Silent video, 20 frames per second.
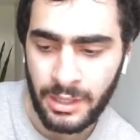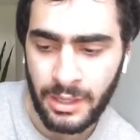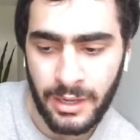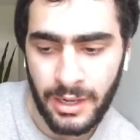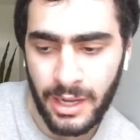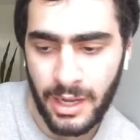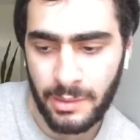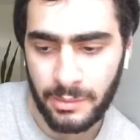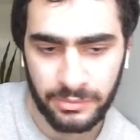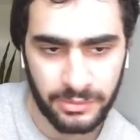
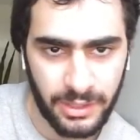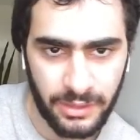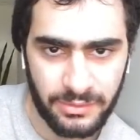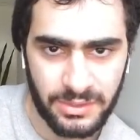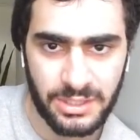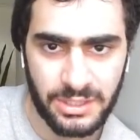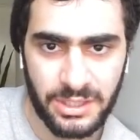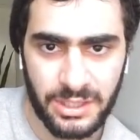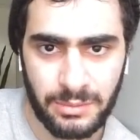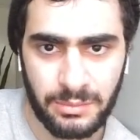If you haven't
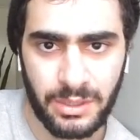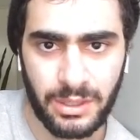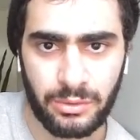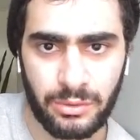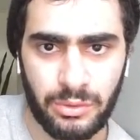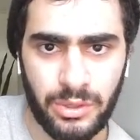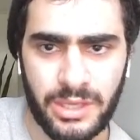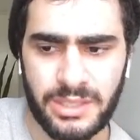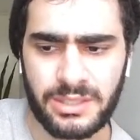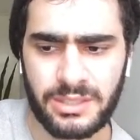seen it, but
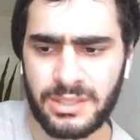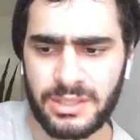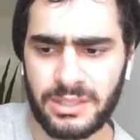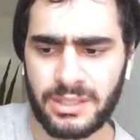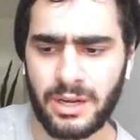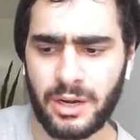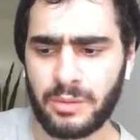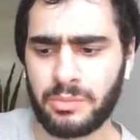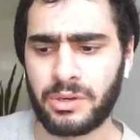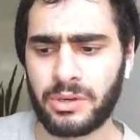who hasn't seen
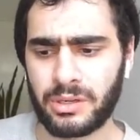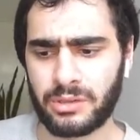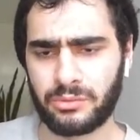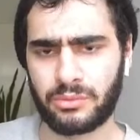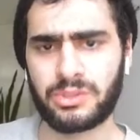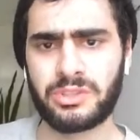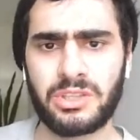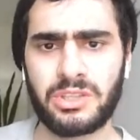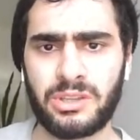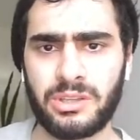Harry Potter and
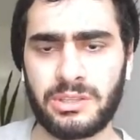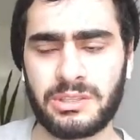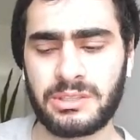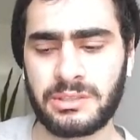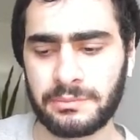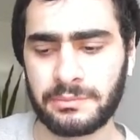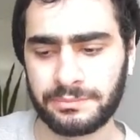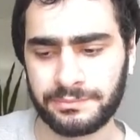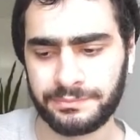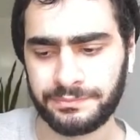watching this?
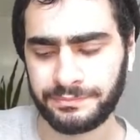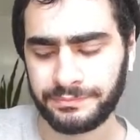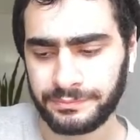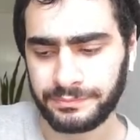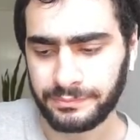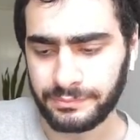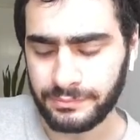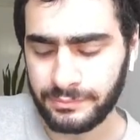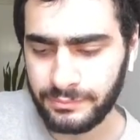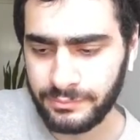
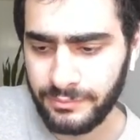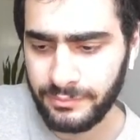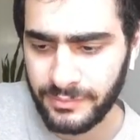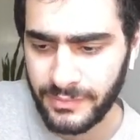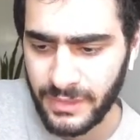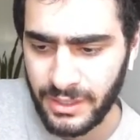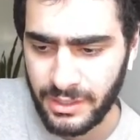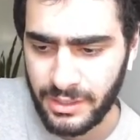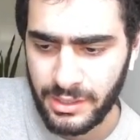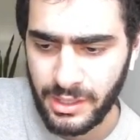
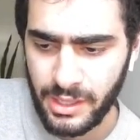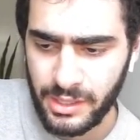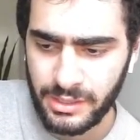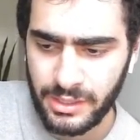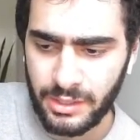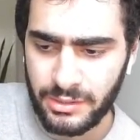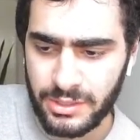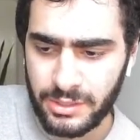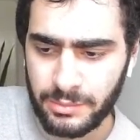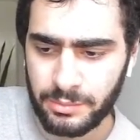Yeah, and that
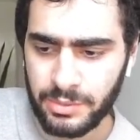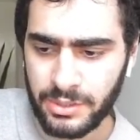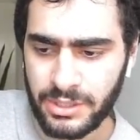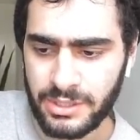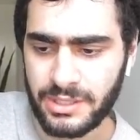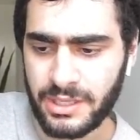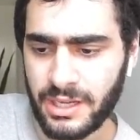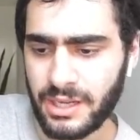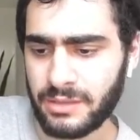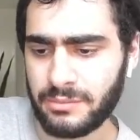was like pretty
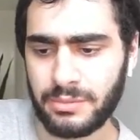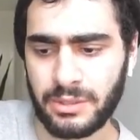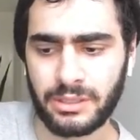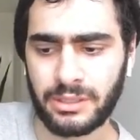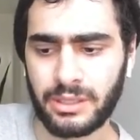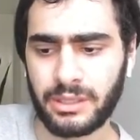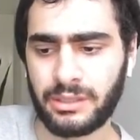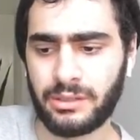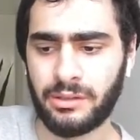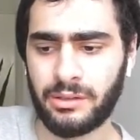sad. But
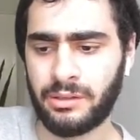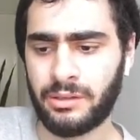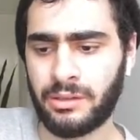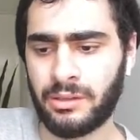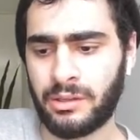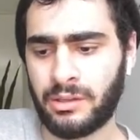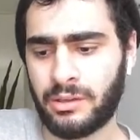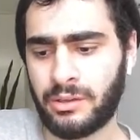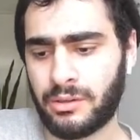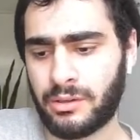like
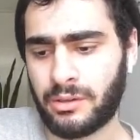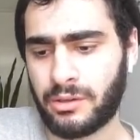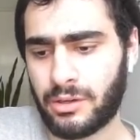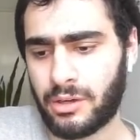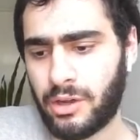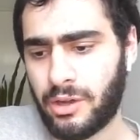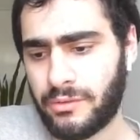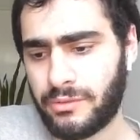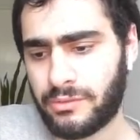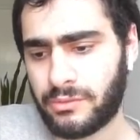
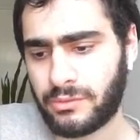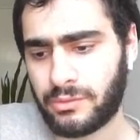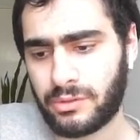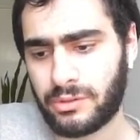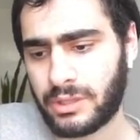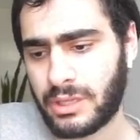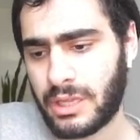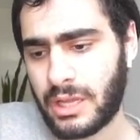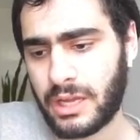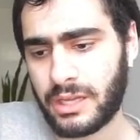
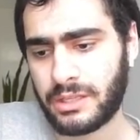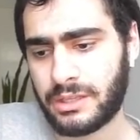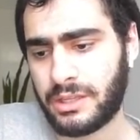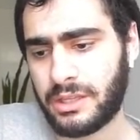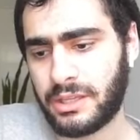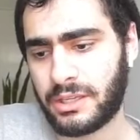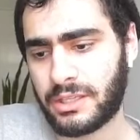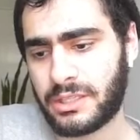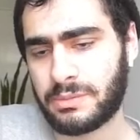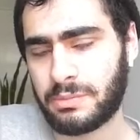overall, I
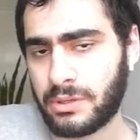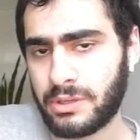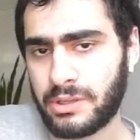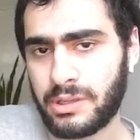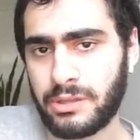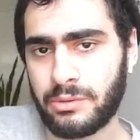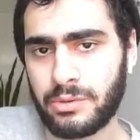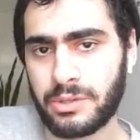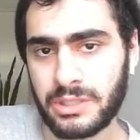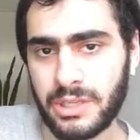think it's probably
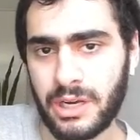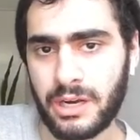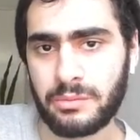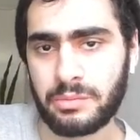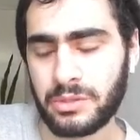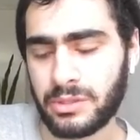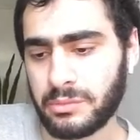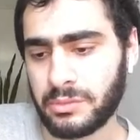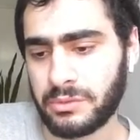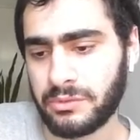the worst Harry
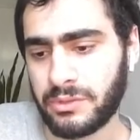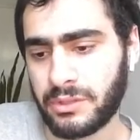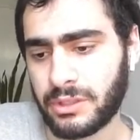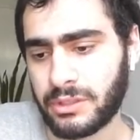Potter movie.